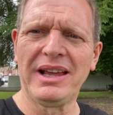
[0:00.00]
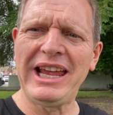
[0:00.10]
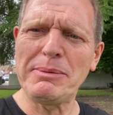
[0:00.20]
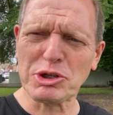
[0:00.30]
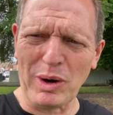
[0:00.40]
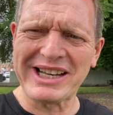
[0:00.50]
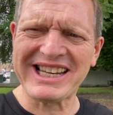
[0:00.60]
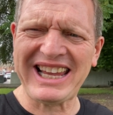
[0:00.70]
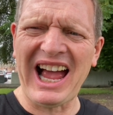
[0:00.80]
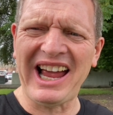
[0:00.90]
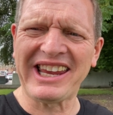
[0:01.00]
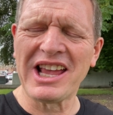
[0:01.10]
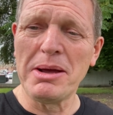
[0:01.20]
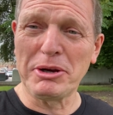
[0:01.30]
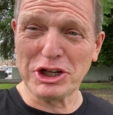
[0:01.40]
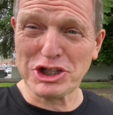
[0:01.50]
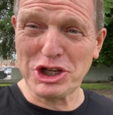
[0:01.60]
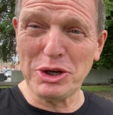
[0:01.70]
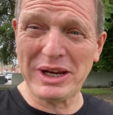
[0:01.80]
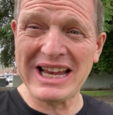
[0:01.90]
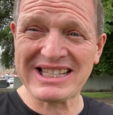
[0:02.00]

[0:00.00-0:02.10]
He was quite a guy because 2 years